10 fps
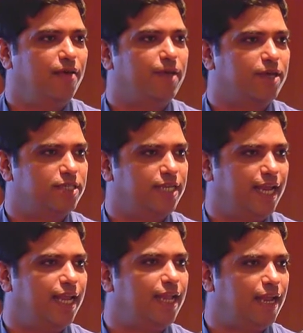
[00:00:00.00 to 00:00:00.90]
Because the
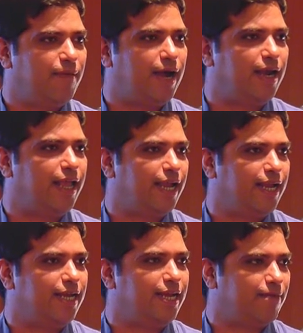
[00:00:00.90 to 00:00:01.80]
data that I'm handling at
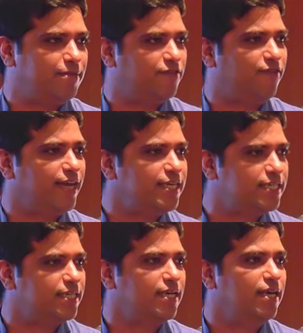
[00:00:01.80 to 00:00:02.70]
any time is
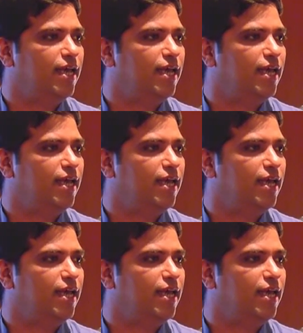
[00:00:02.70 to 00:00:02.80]
fixed,